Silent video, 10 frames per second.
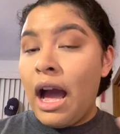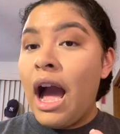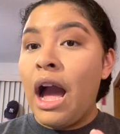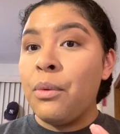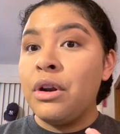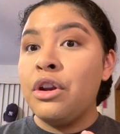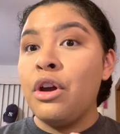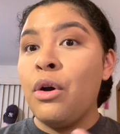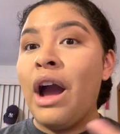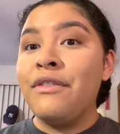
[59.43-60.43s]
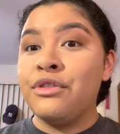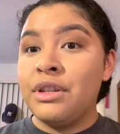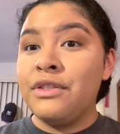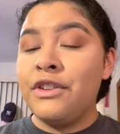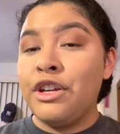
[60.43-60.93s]
I want to know after
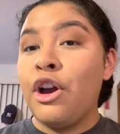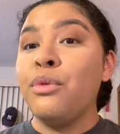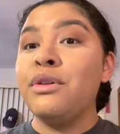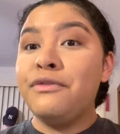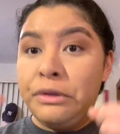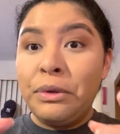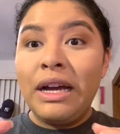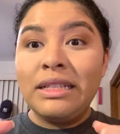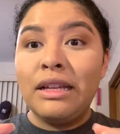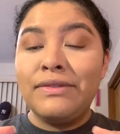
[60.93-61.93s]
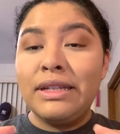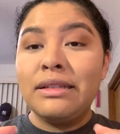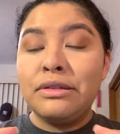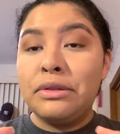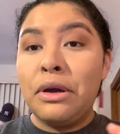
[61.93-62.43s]
this video if you guys love
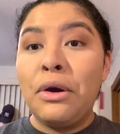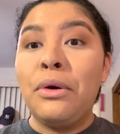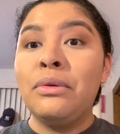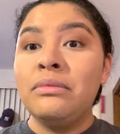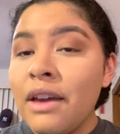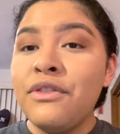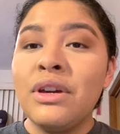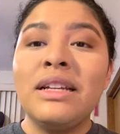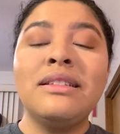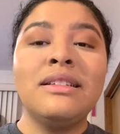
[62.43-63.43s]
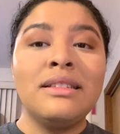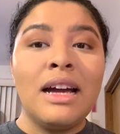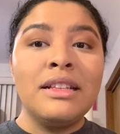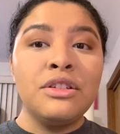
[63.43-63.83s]
it. So if you guys decide to